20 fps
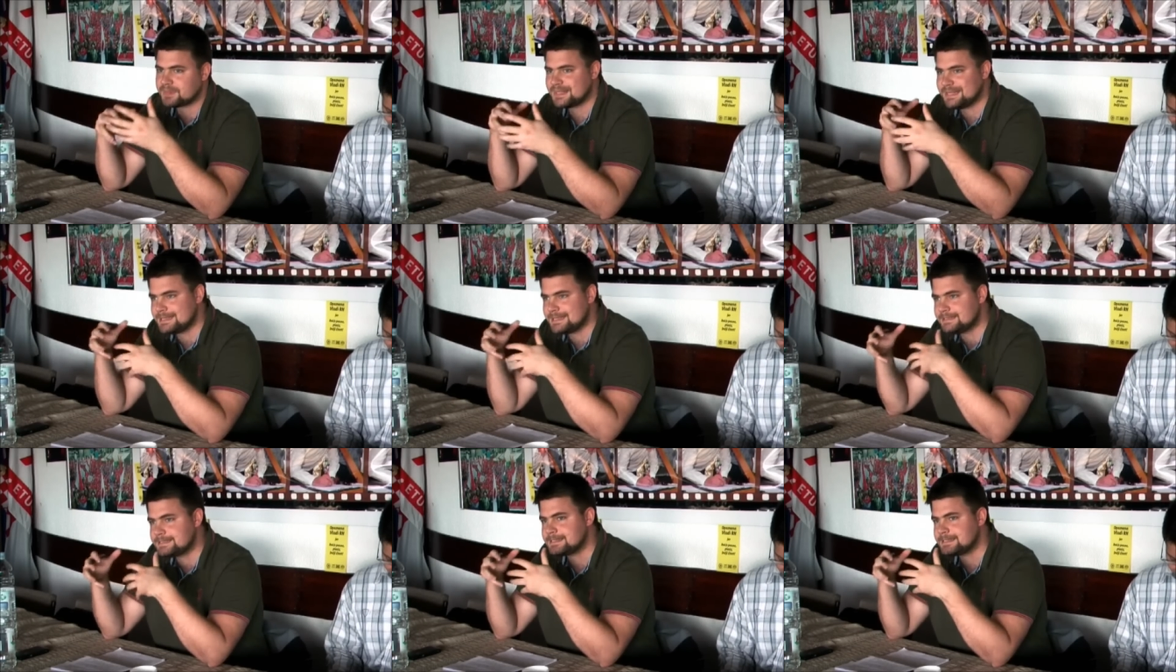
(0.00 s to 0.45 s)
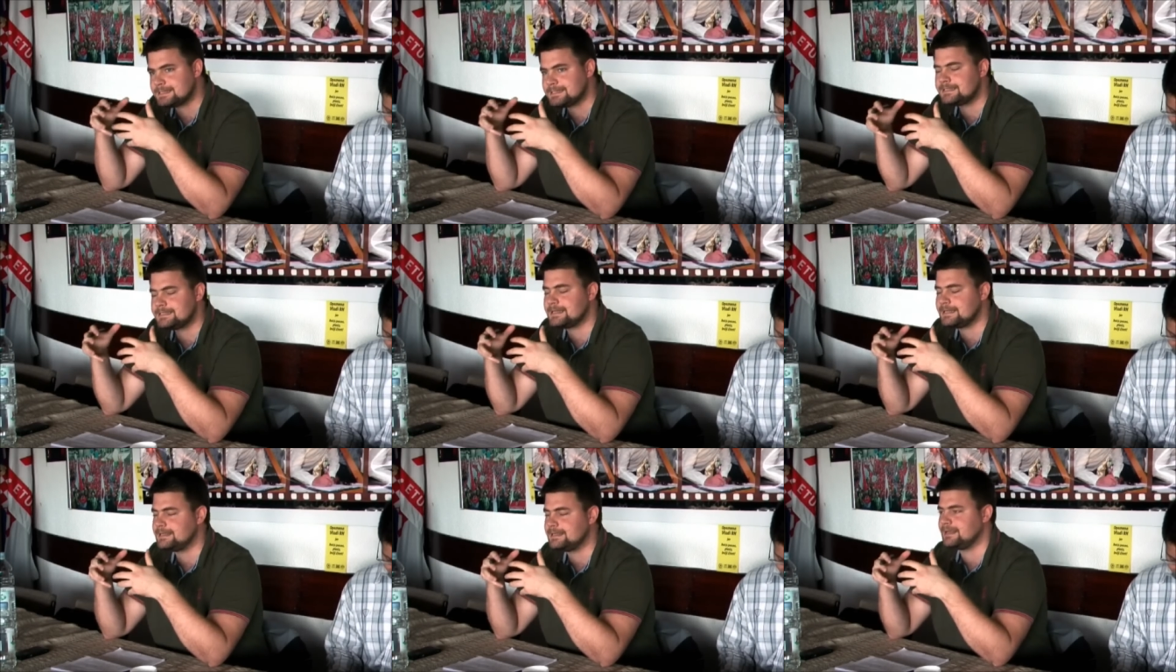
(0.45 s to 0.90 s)
did
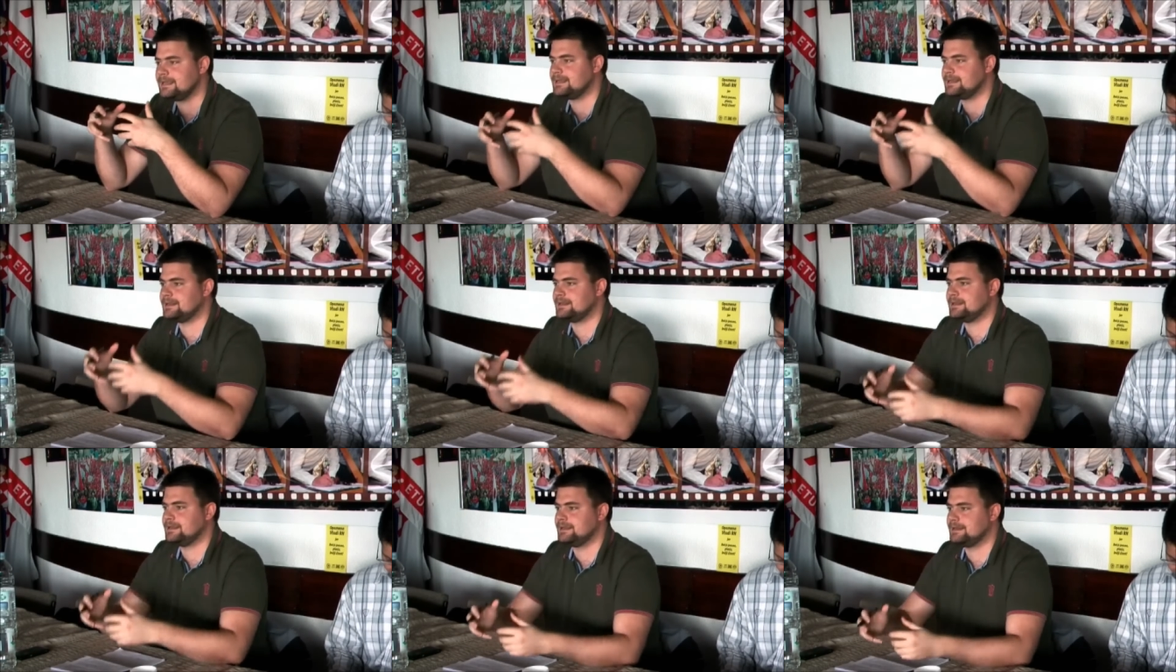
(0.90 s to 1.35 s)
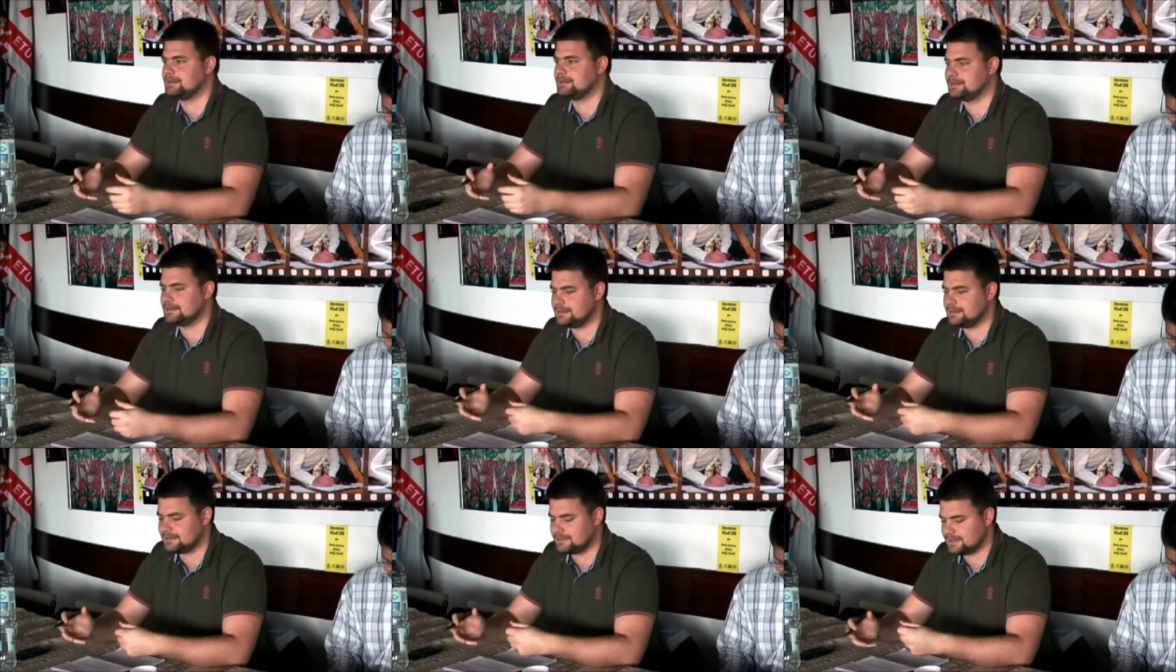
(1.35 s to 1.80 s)
succeed in, in a,
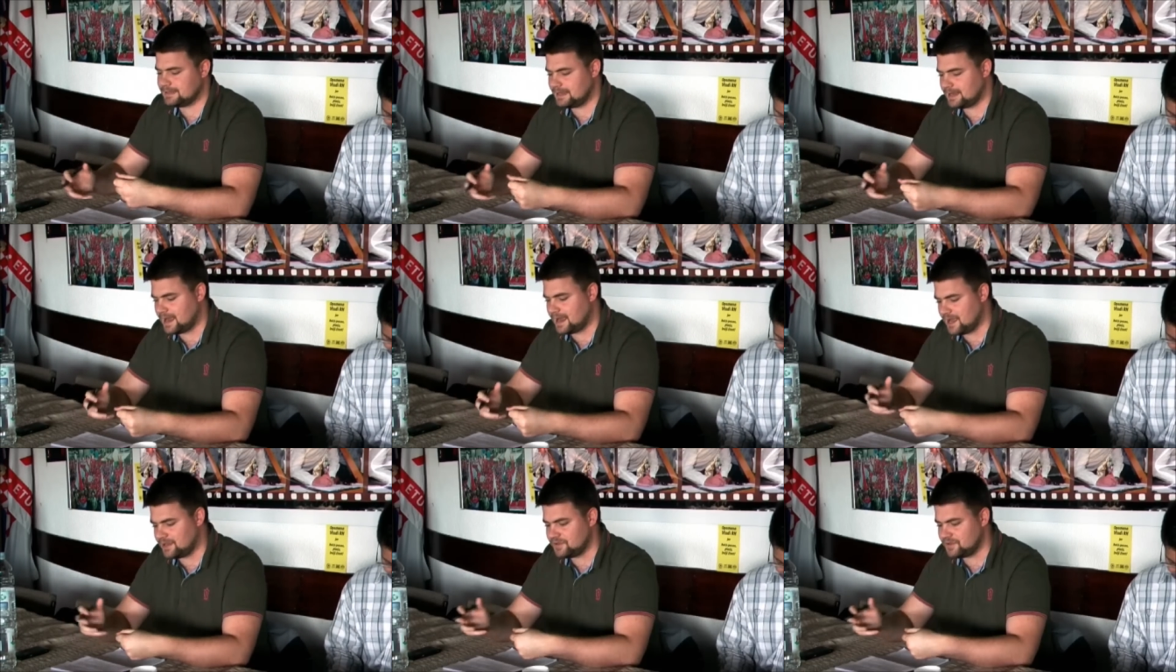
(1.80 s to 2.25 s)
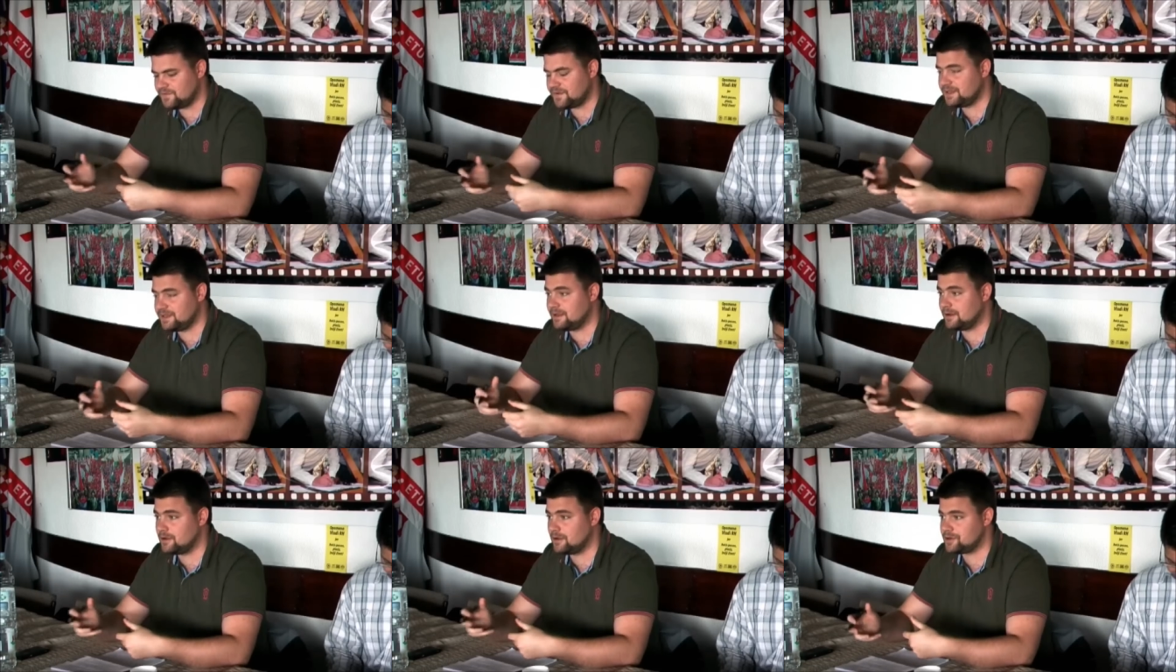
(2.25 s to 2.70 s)
uh, a kind of
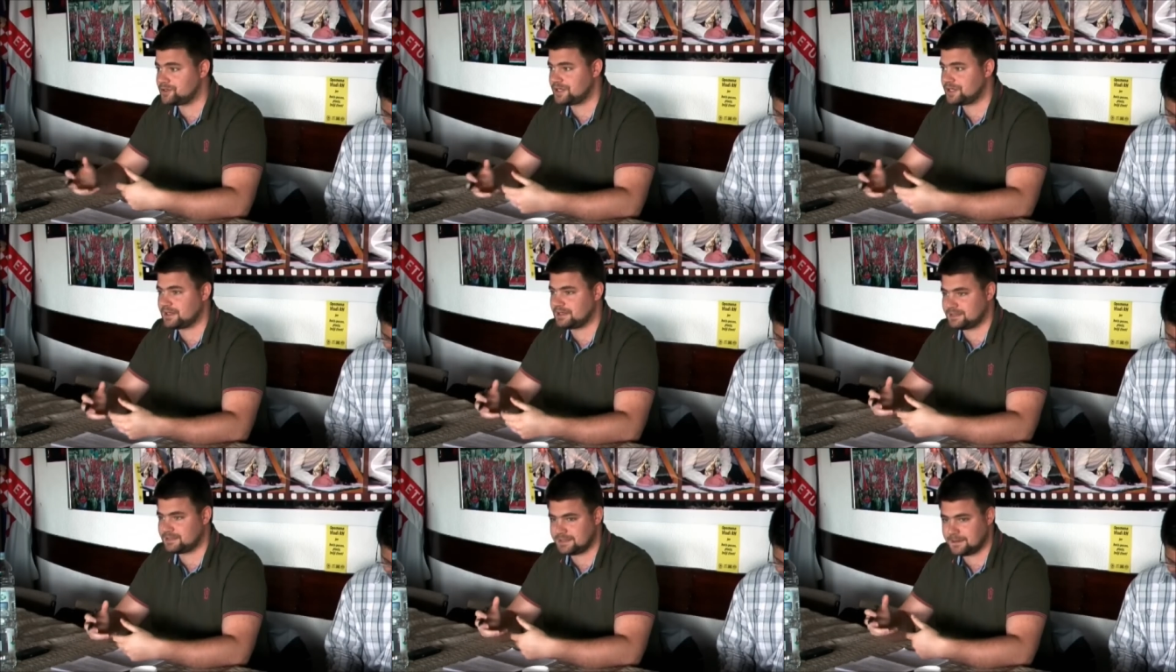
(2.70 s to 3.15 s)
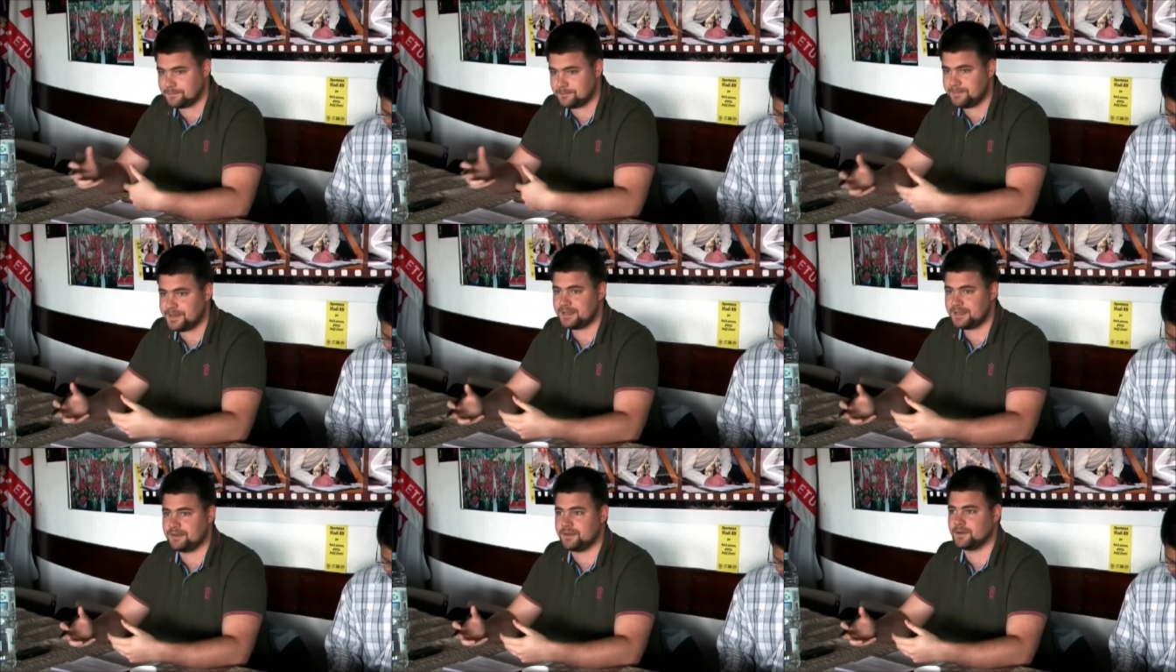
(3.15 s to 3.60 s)
ideological
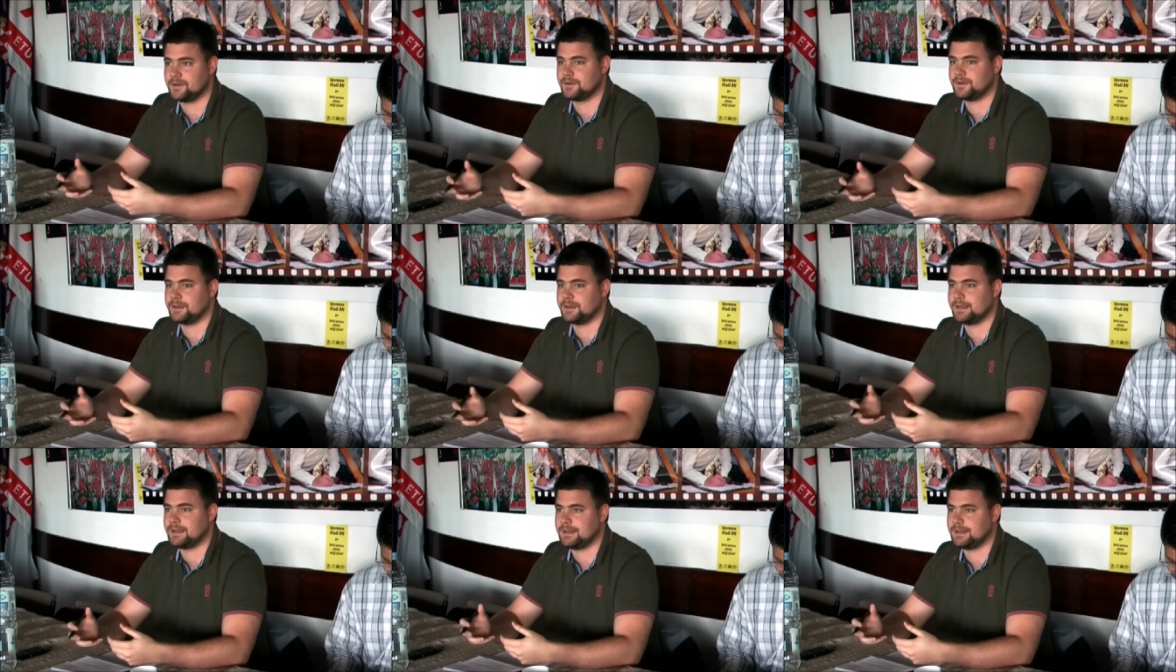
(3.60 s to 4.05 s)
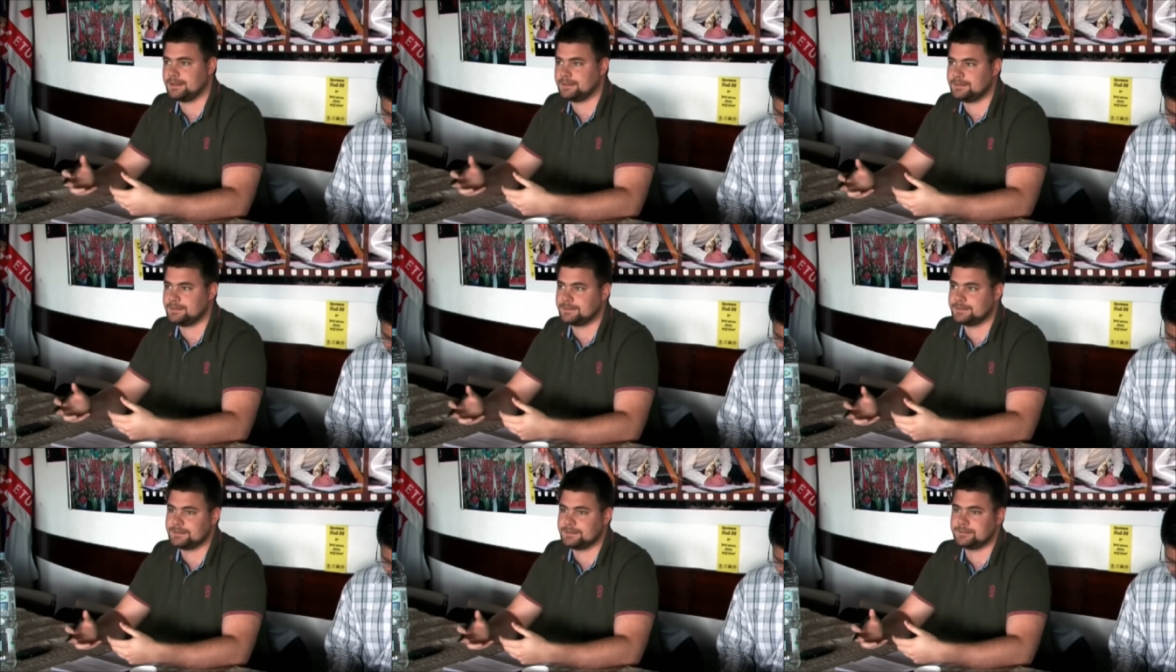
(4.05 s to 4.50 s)
stampedo
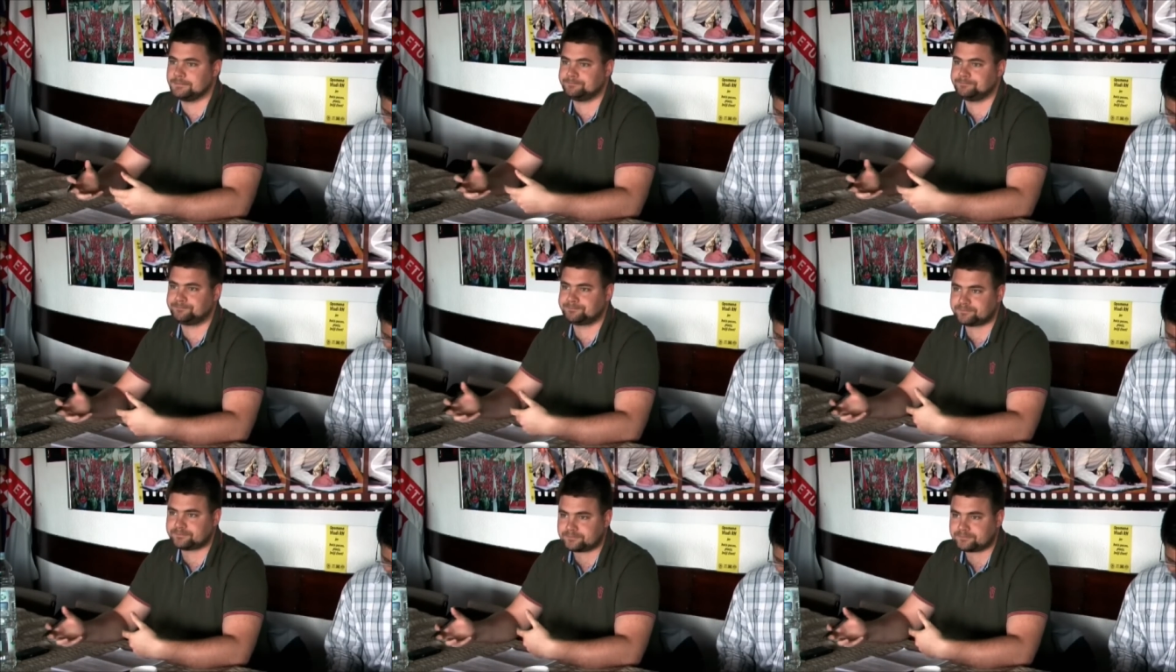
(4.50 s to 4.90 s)
and um,